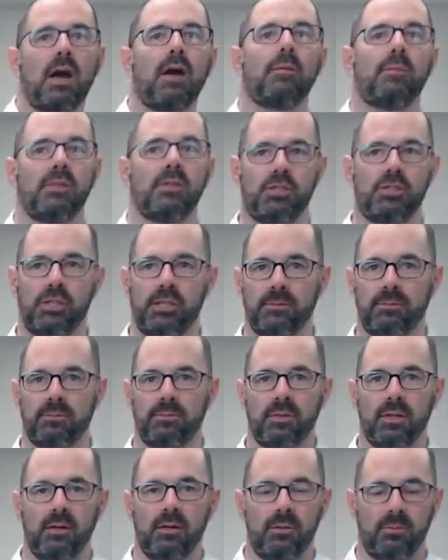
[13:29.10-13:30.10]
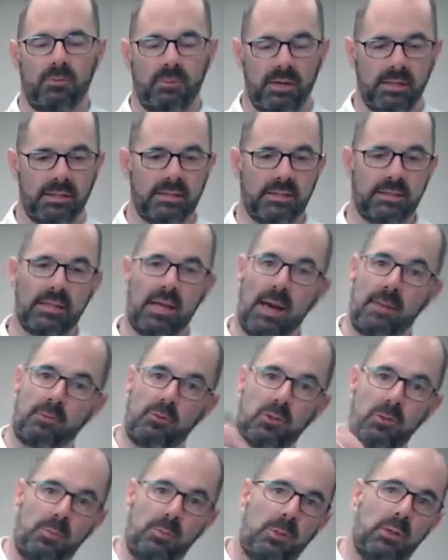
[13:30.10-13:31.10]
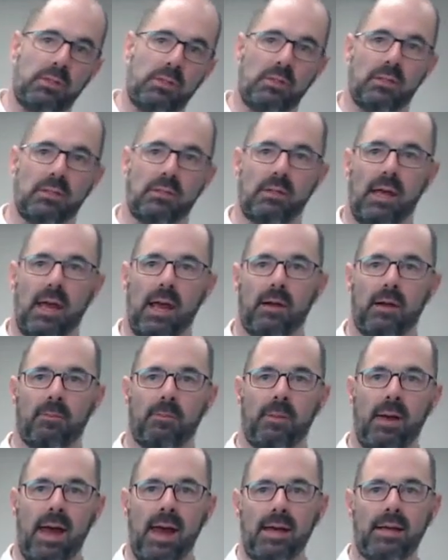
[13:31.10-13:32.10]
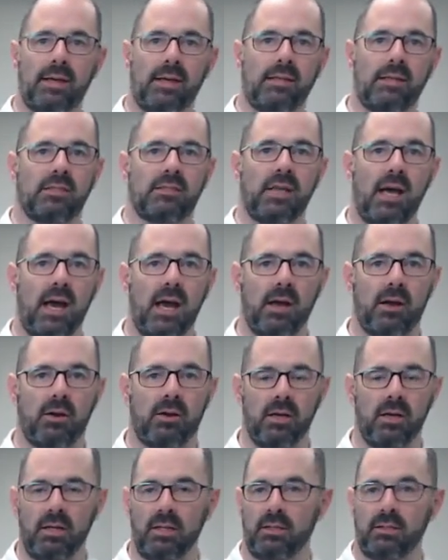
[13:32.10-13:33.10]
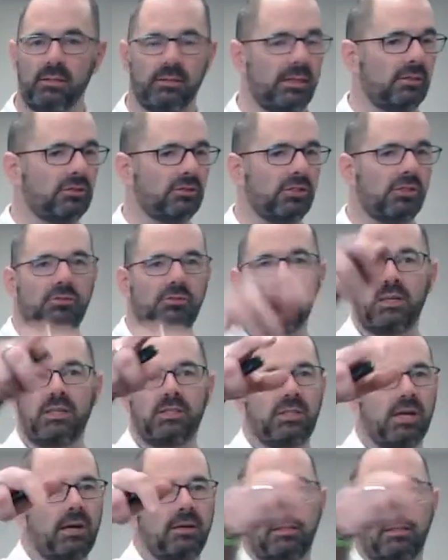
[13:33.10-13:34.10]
machine. When it's time to put the air back in the tire, they'll just reach out